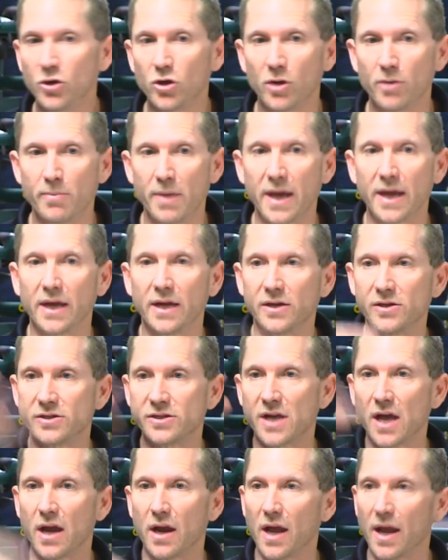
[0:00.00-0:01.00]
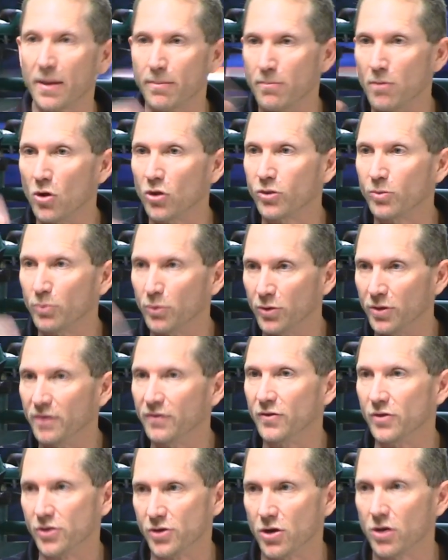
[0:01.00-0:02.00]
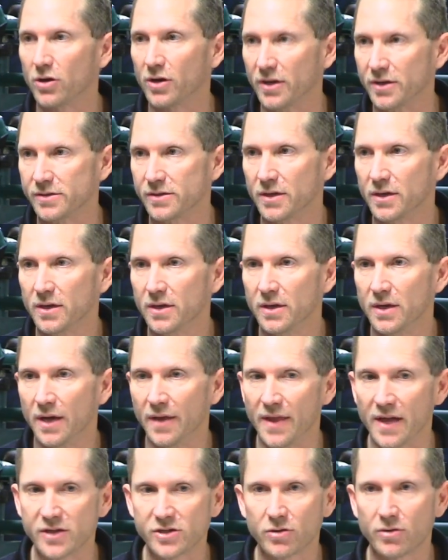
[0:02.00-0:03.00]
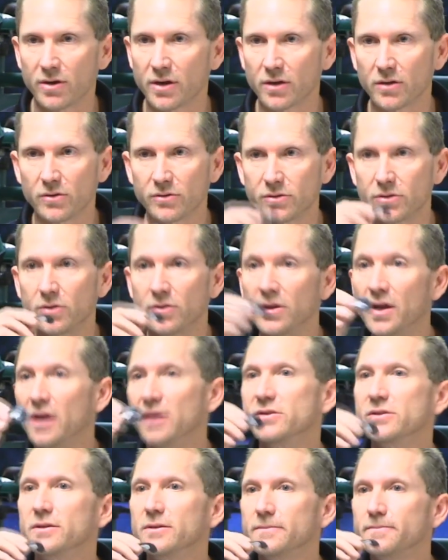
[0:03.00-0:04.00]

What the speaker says: You can make it sound like multiple different turkeys. And that's critical too, yes.